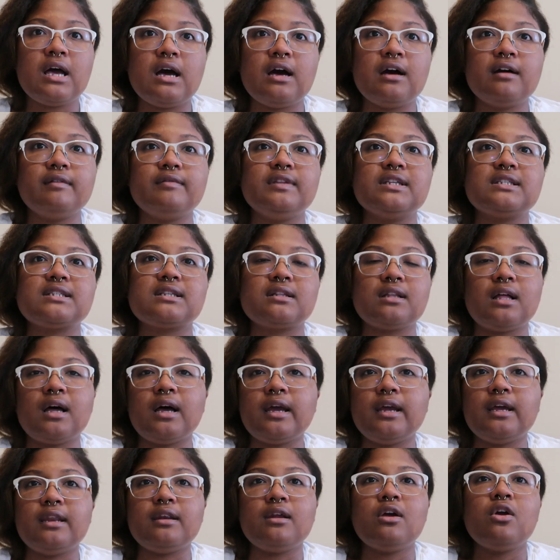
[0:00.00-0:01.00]
of this
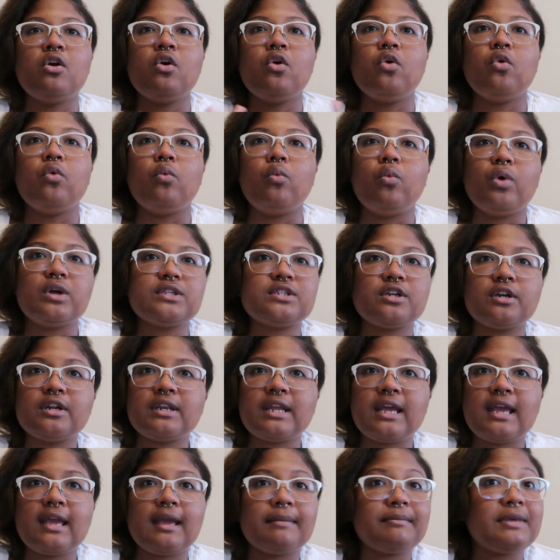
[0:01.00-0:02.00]
client. What's her
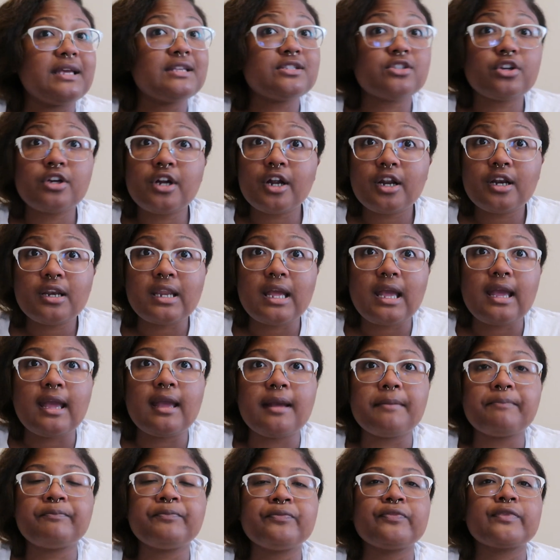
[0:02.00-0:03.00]
name, his or her
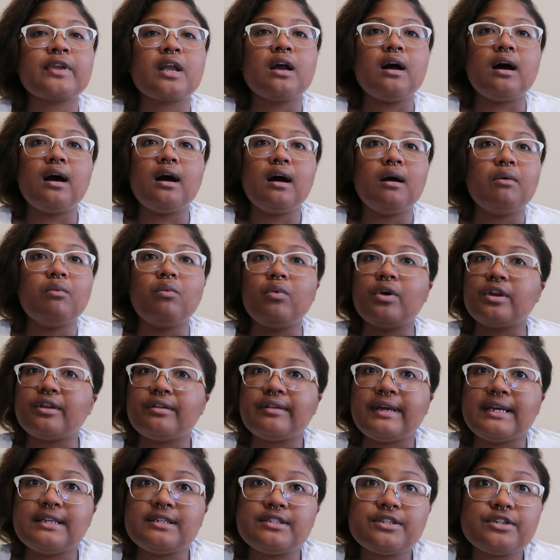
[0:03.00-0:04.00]
name, what do
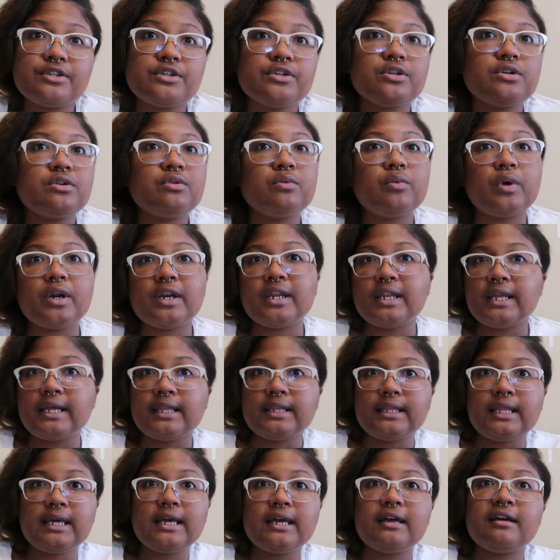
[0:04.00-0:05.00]
they do, where do they
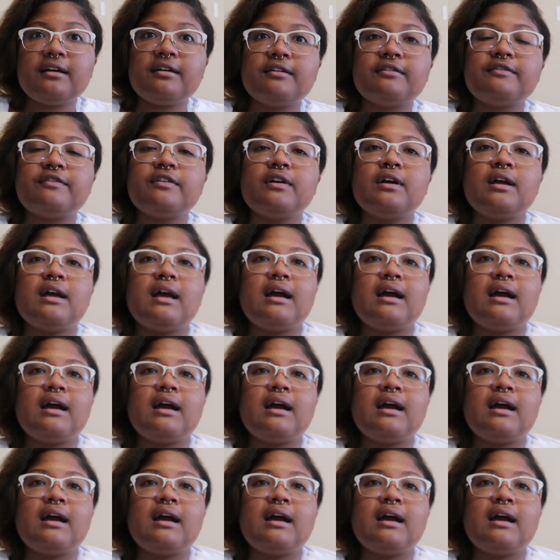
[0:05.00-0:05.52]
live,